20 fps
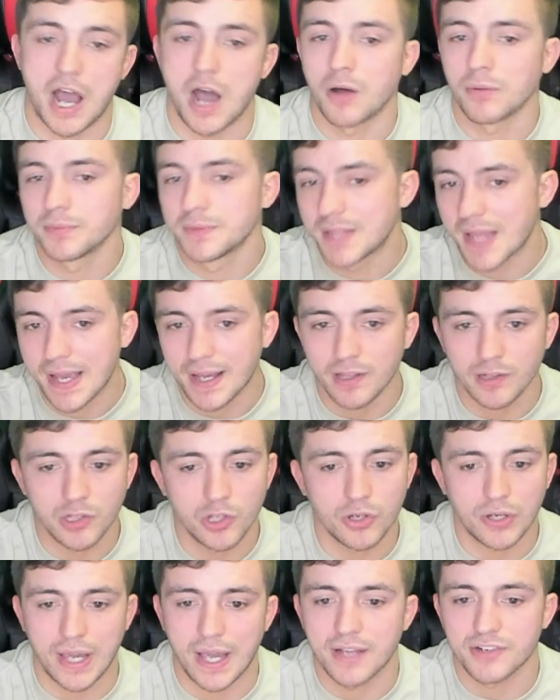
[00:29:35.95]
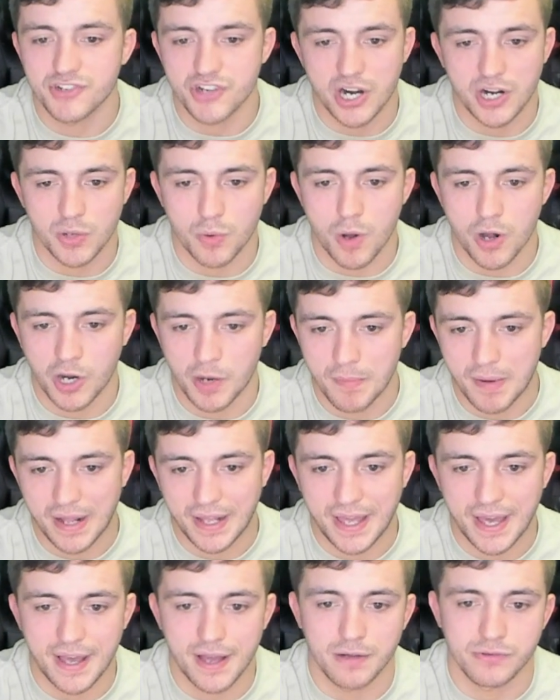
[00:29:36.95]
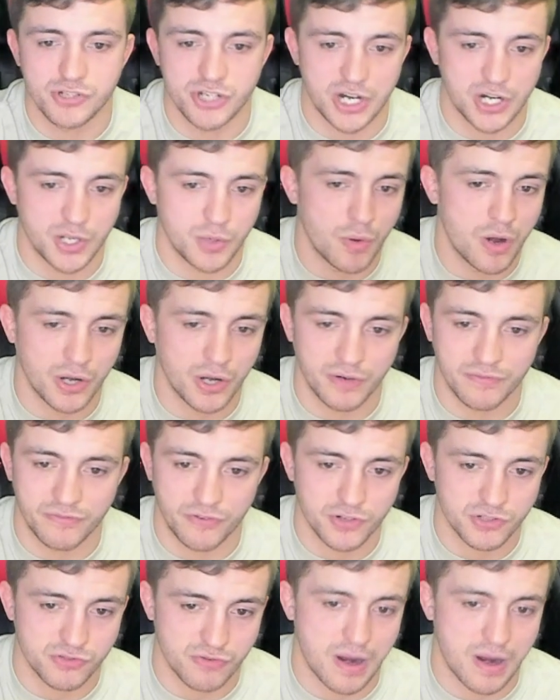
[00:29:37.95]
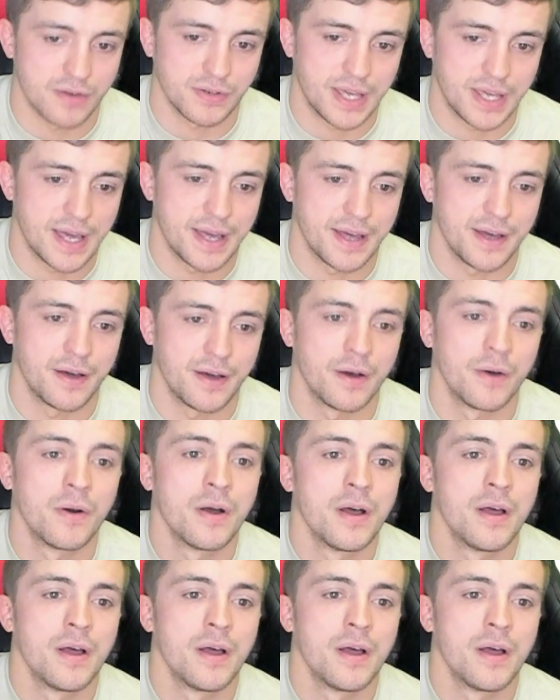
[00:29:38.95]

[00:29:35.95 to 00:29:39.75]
I'll take a look at Johnny Walker by KO, Johnny Walker first round KO.